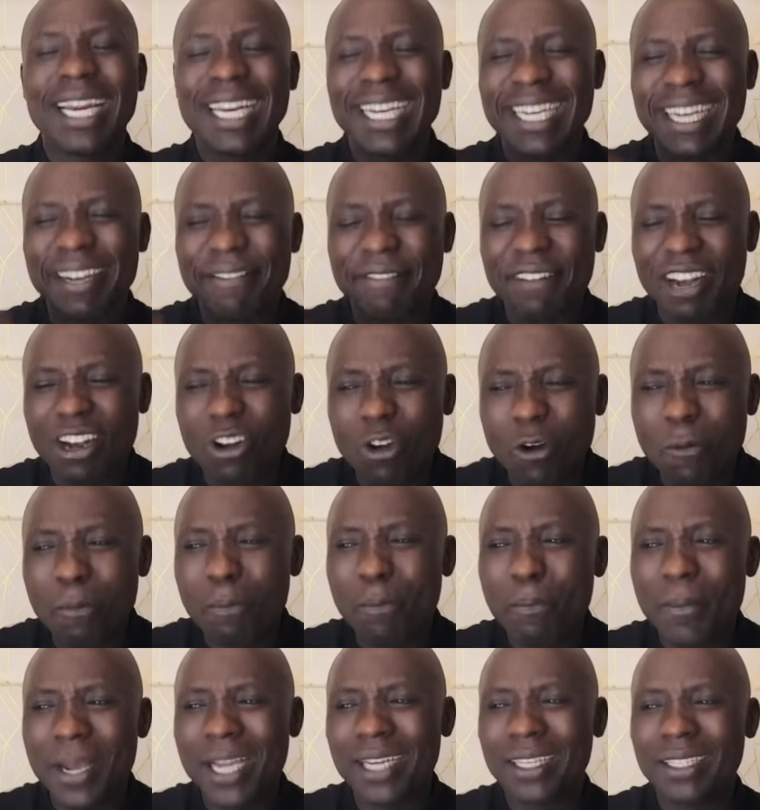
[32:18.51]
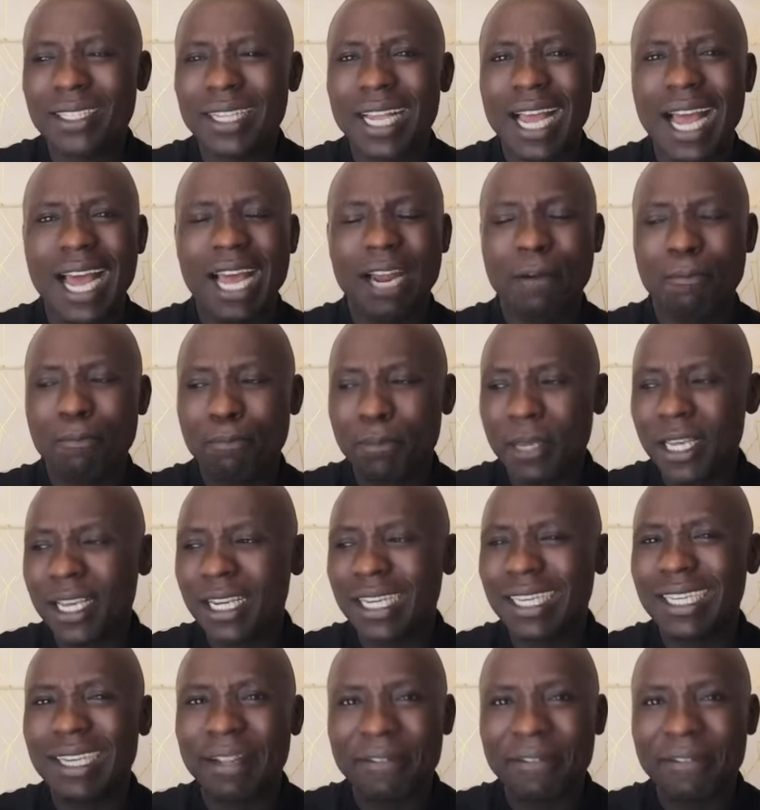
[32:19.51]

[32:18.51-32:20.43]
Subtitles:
developments are being